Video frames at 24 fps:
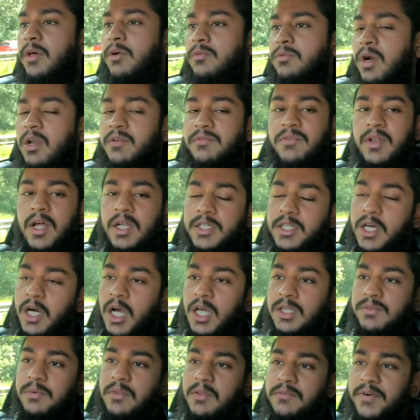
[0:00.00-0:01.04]
run flat
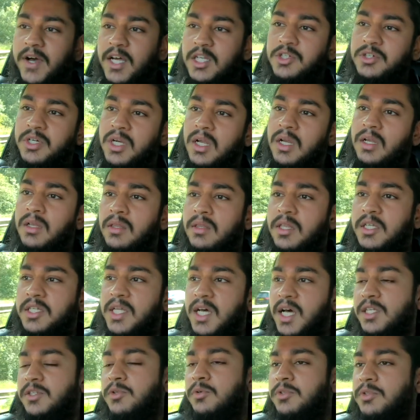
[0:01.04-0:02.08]
tyres from the factory, and this
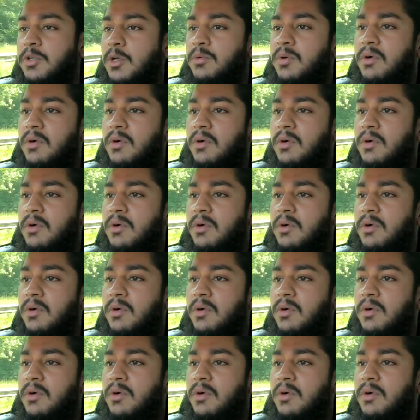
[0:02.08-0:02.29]
has also